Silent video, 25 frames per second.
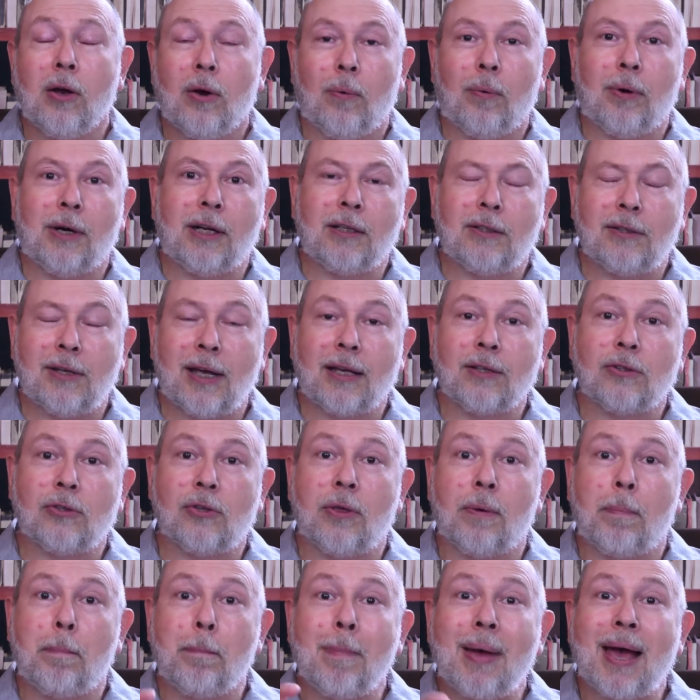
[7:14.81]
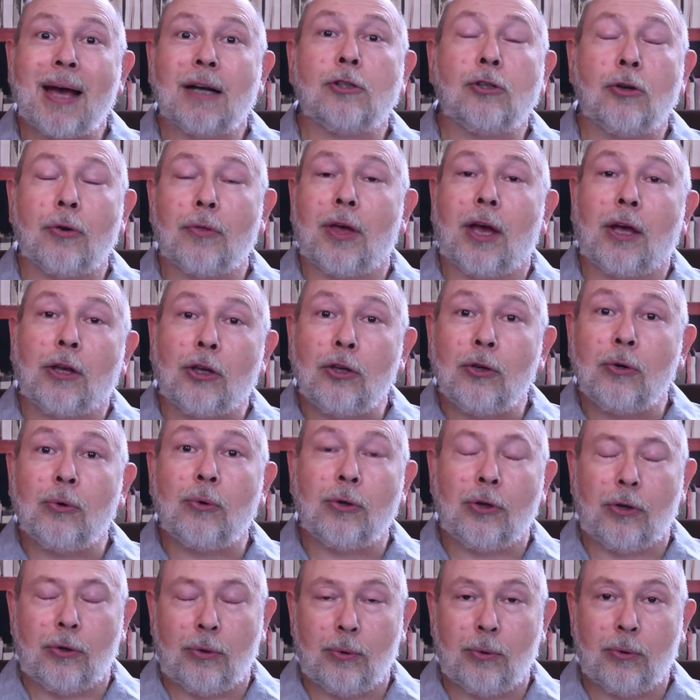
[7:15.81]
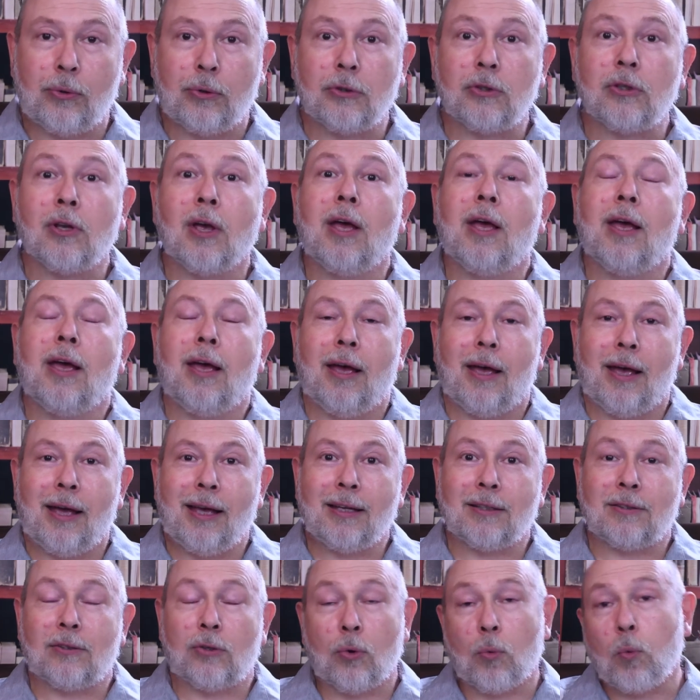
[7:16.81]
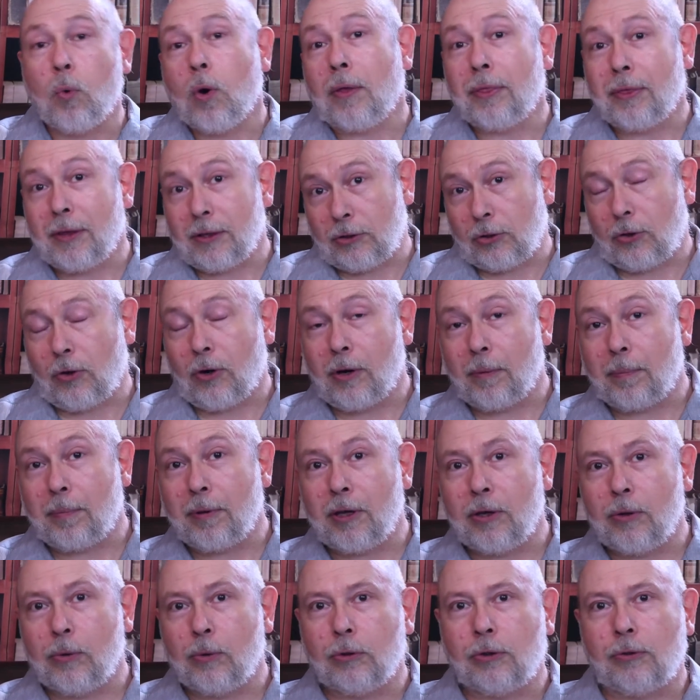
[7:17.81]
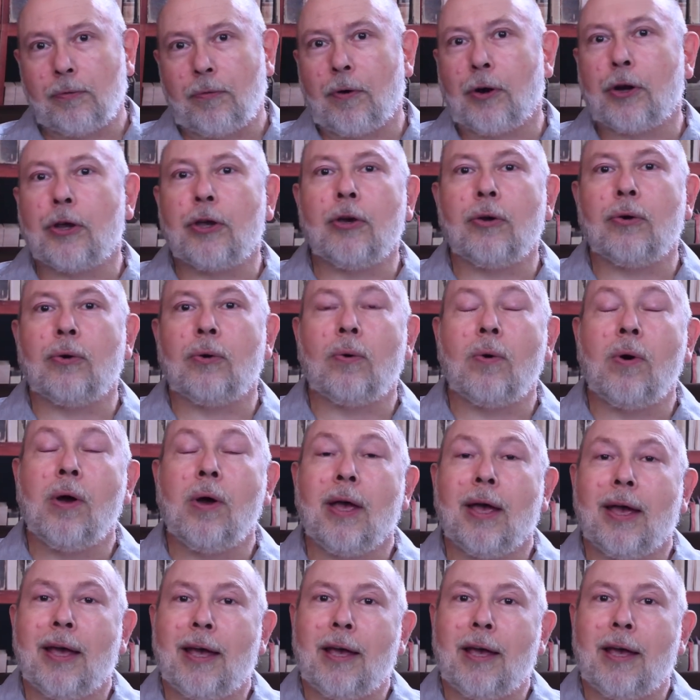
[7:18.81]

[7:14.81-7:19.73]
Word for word: when he says the measure that you use is the one that's going to be used for you,